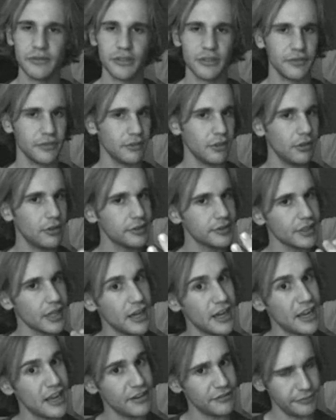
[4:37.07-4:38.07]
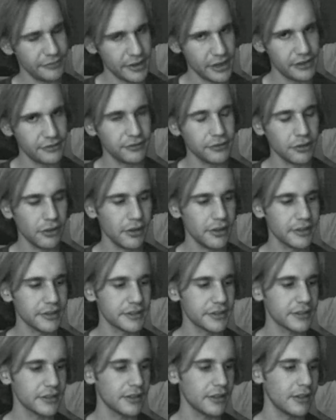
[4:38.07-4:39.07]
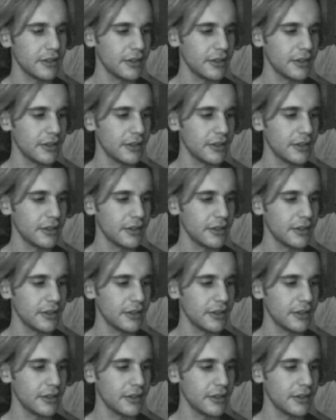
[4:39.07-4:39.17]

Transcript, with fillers: your flaws, I have my flaws.